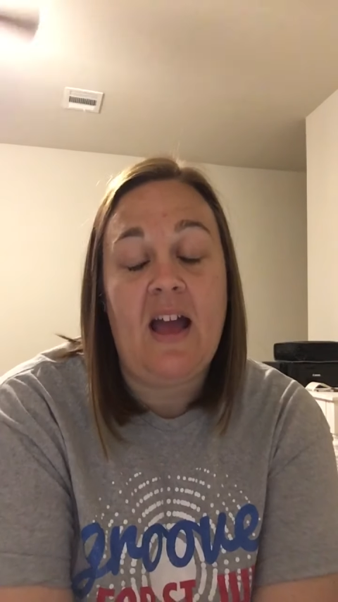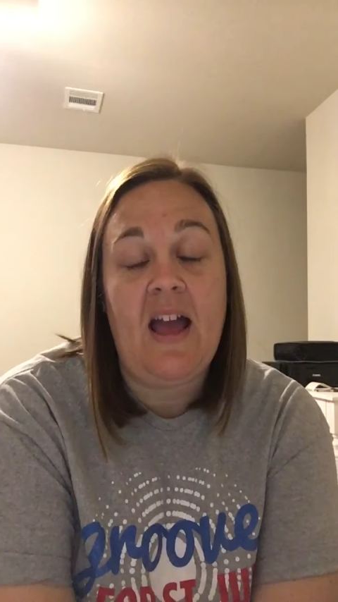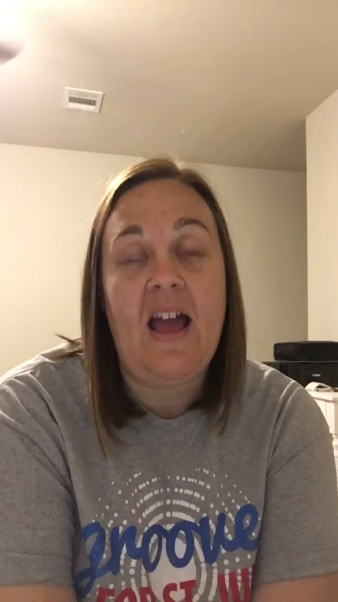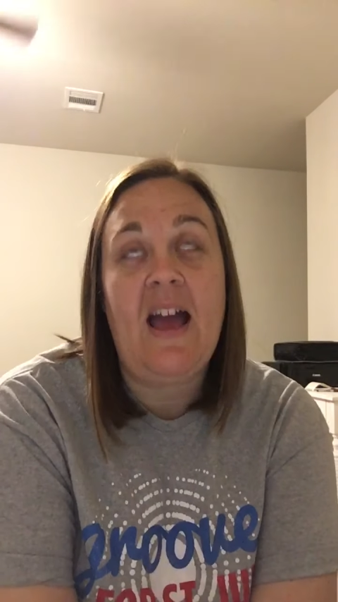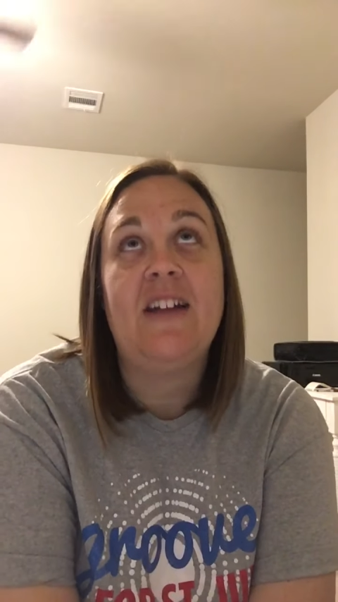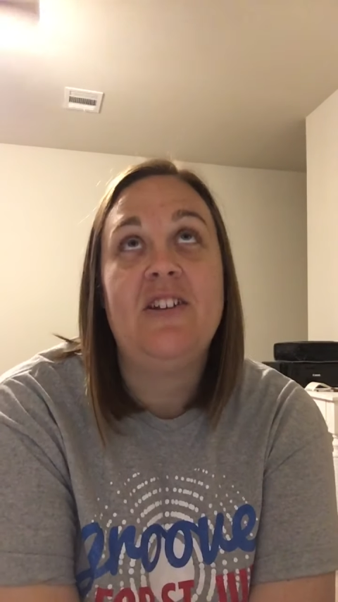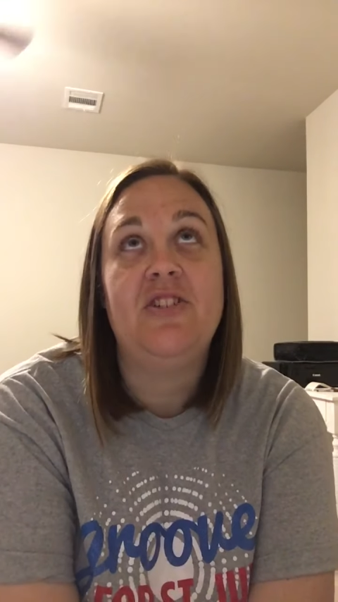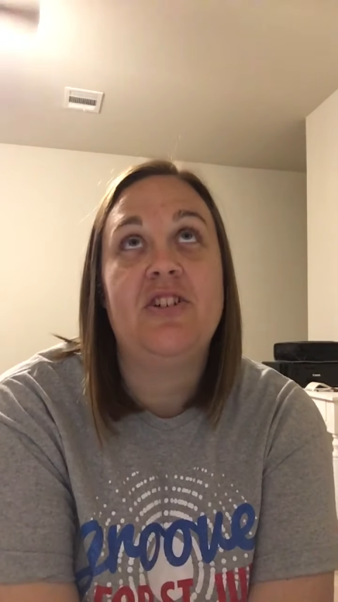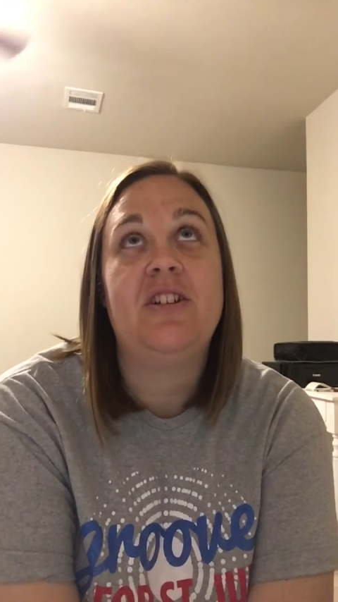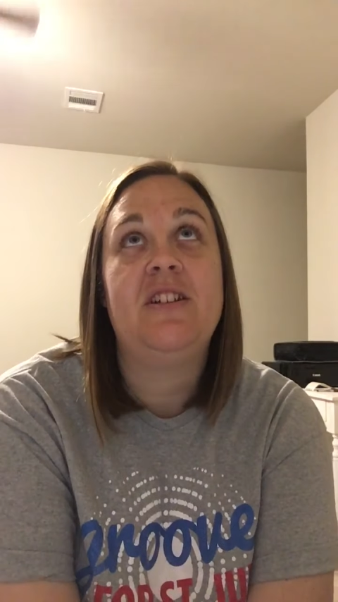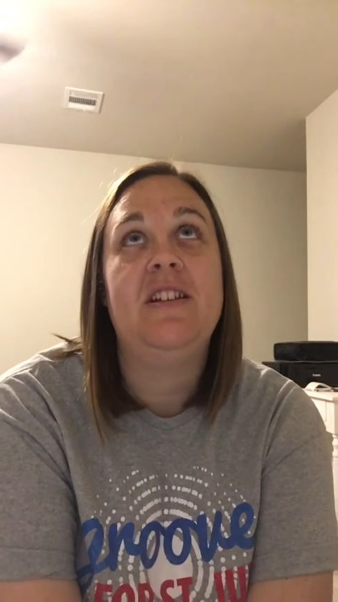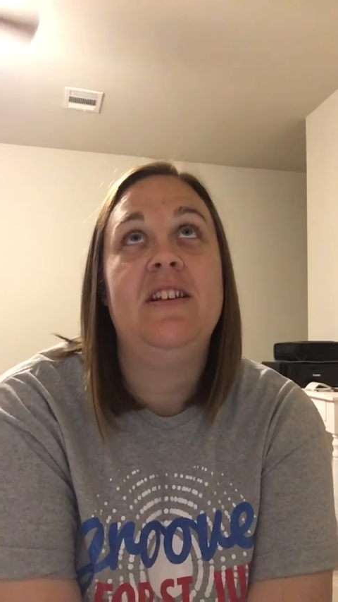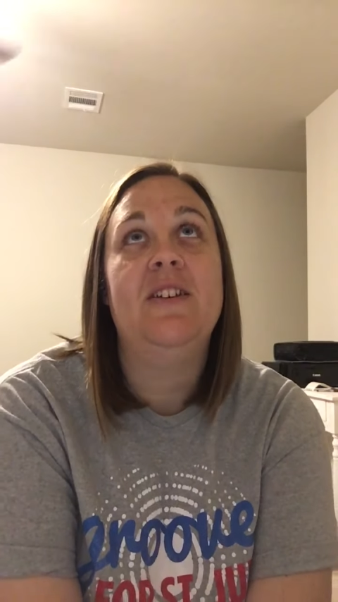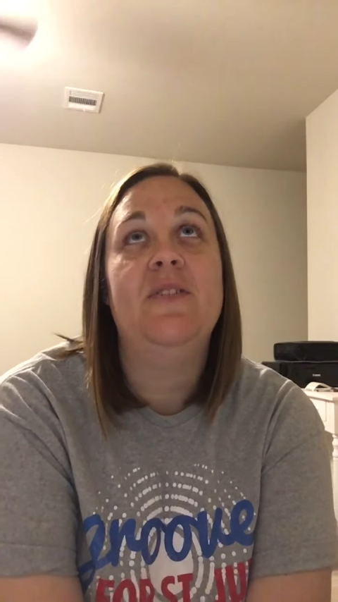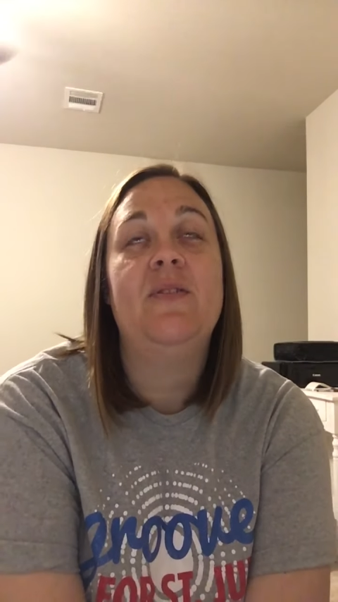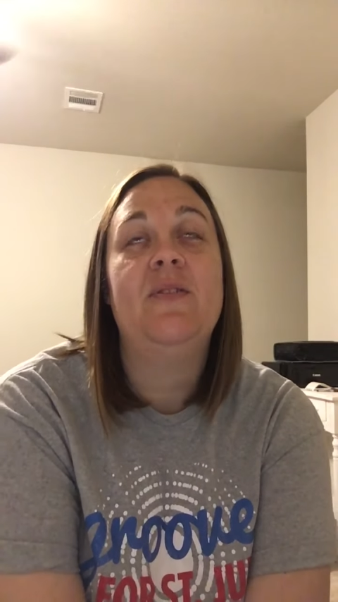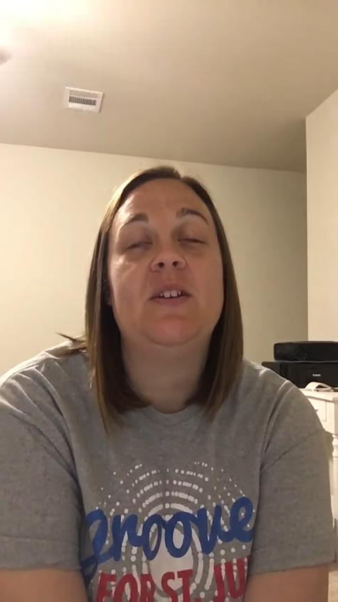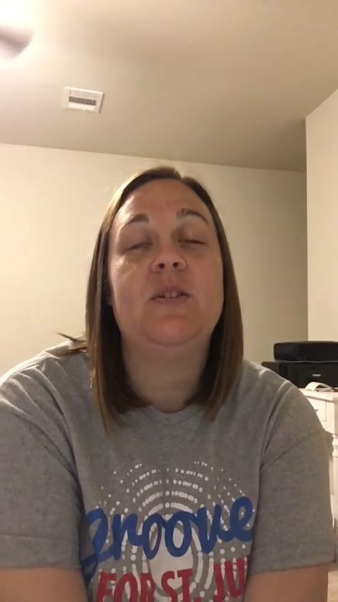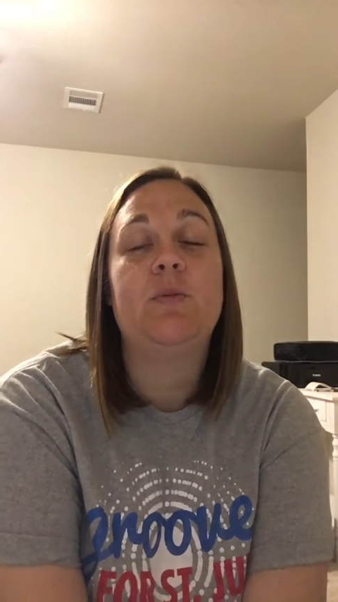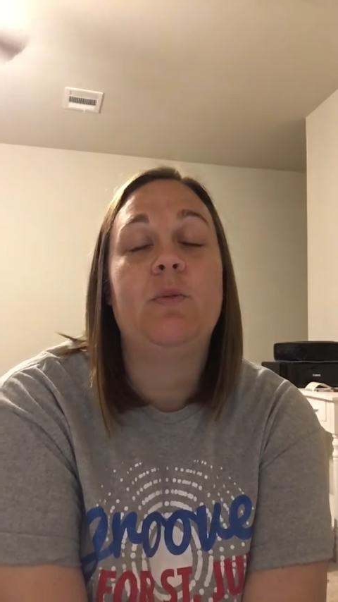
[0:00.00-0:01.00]

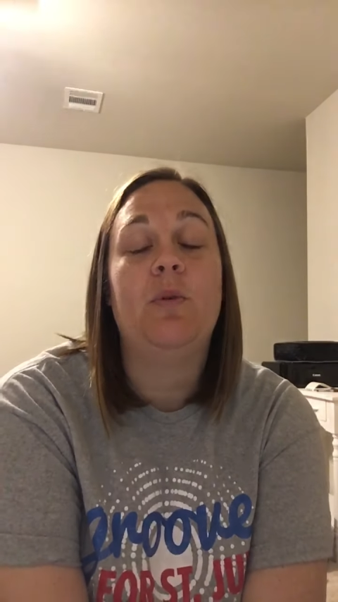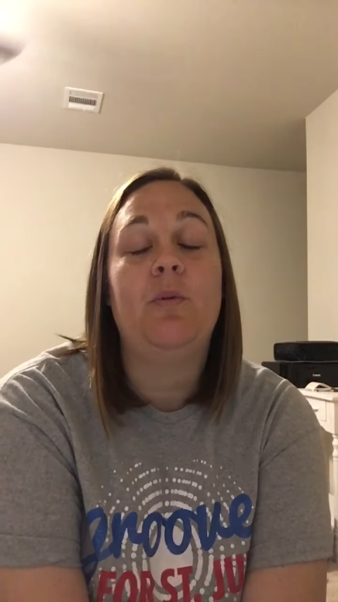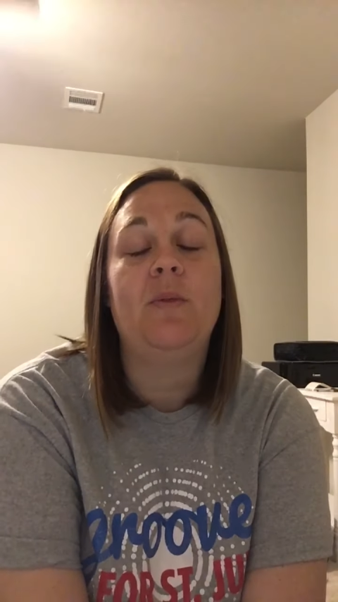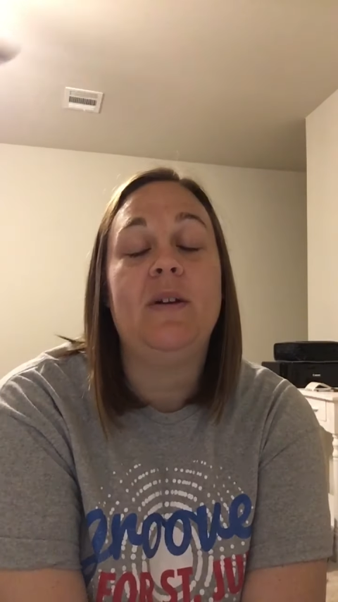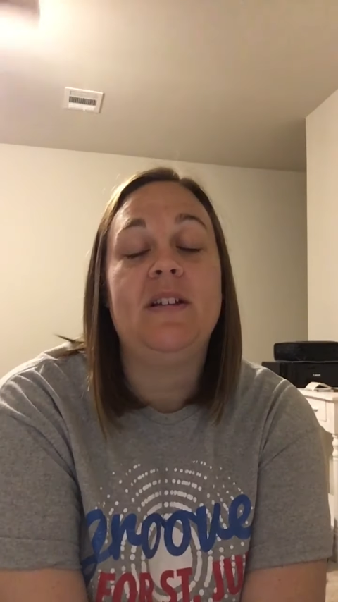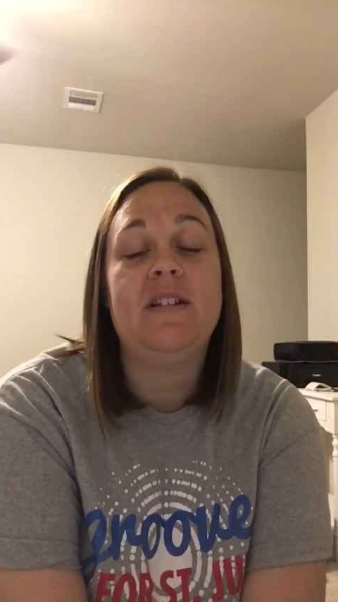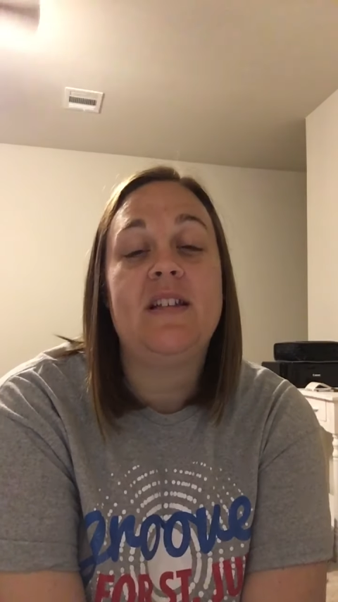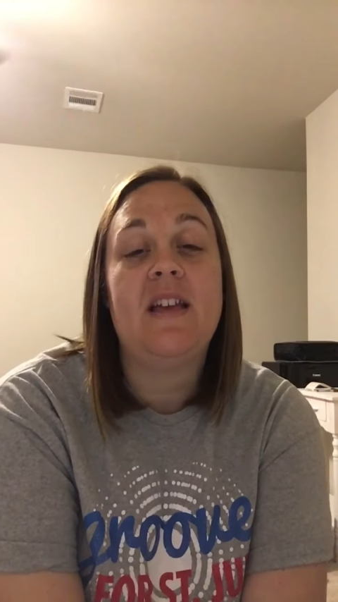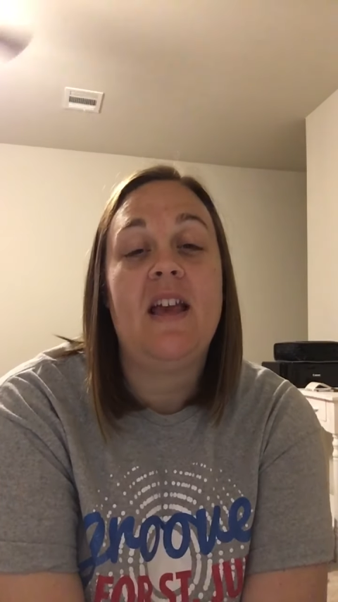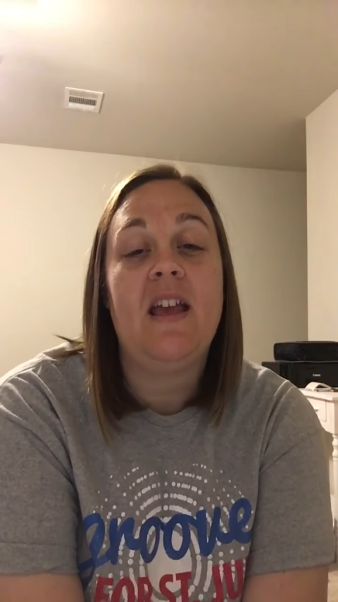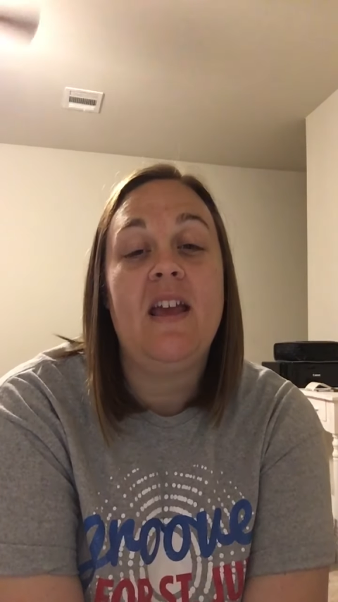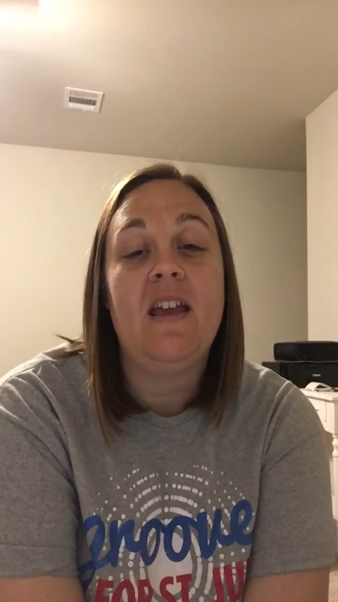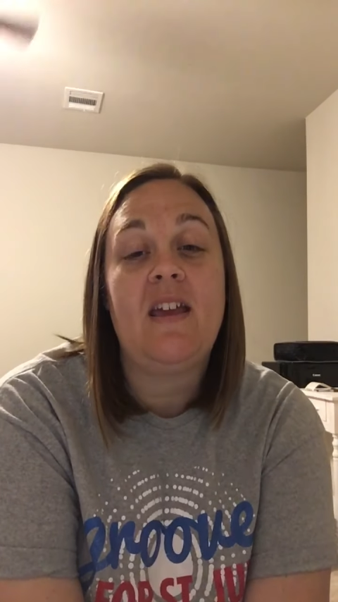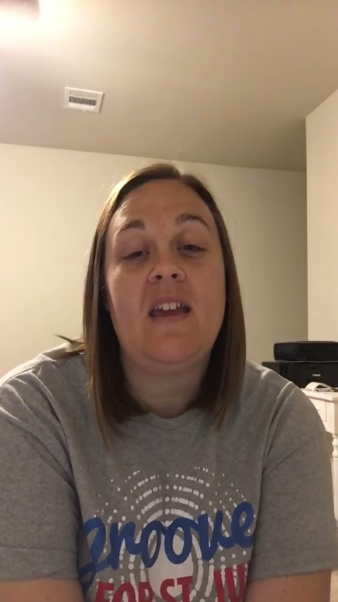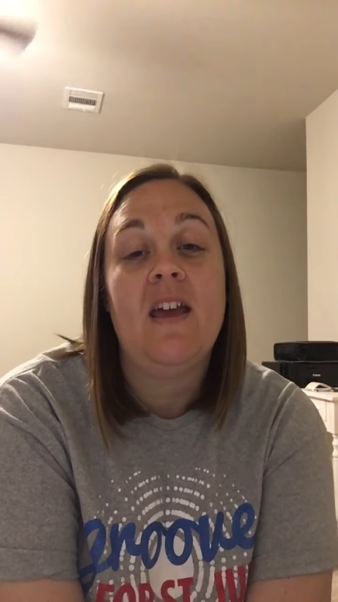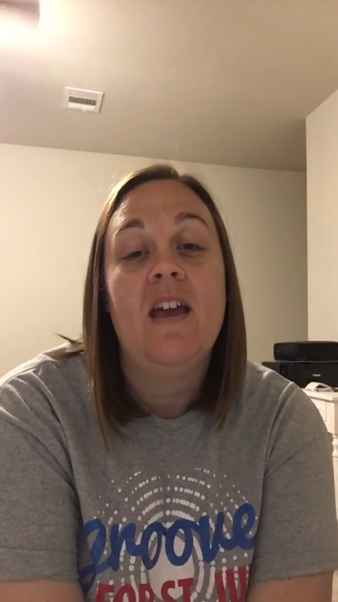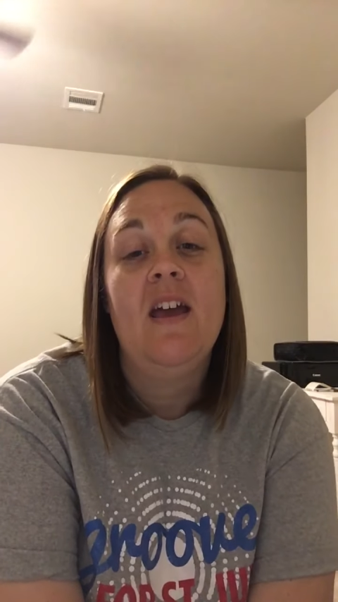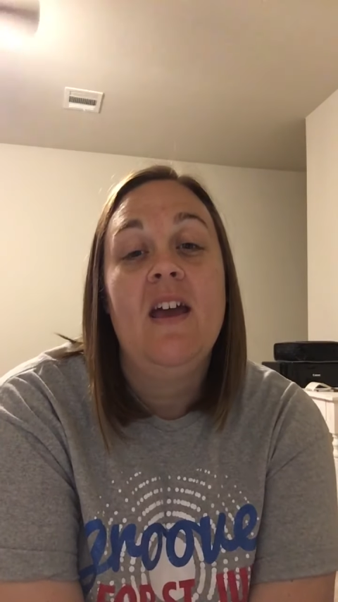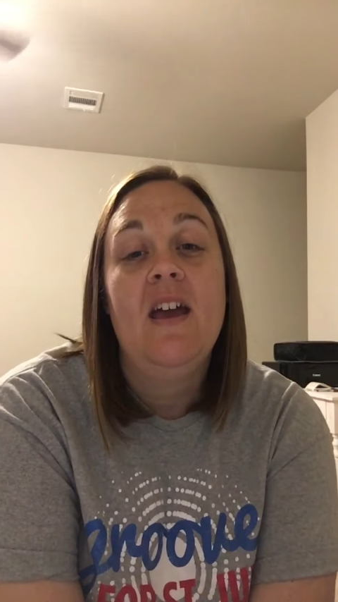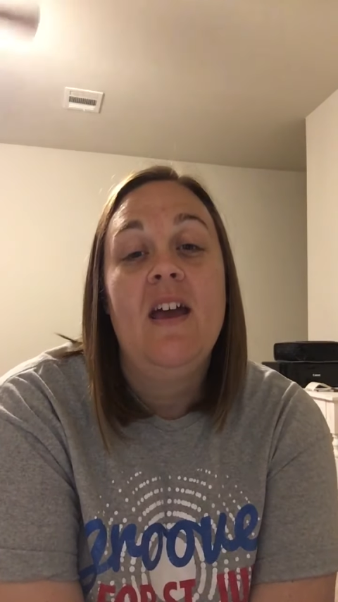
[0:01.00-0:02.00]
adjective is when we take,